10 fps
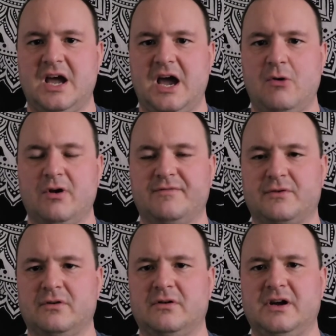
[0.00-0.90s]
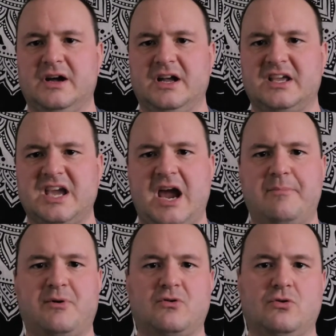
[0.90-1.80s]
However,
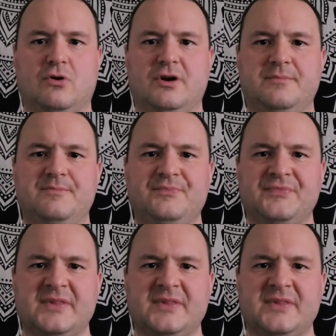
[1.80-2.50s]
Capricorn